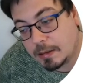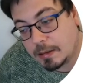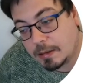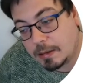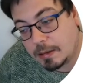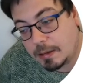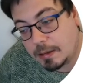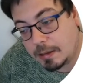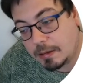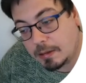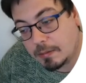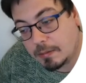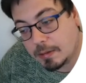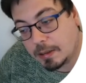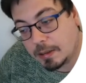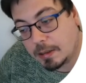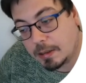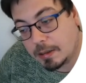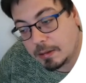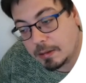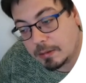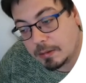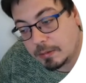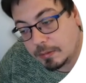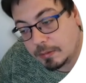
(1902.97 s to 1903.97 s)
equal
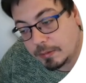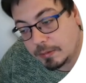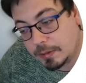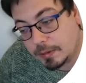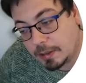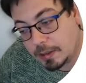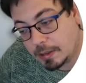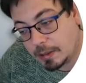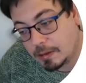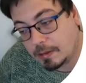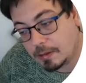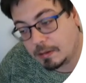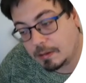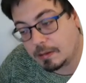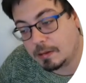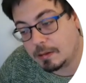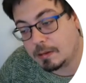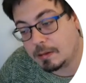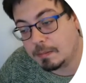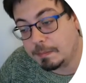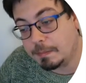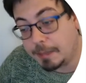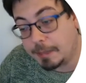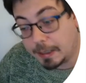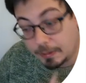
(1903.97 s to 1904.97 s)
to 0.
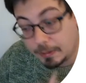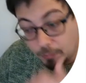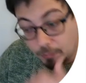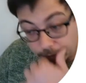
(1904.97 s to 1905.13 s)
But we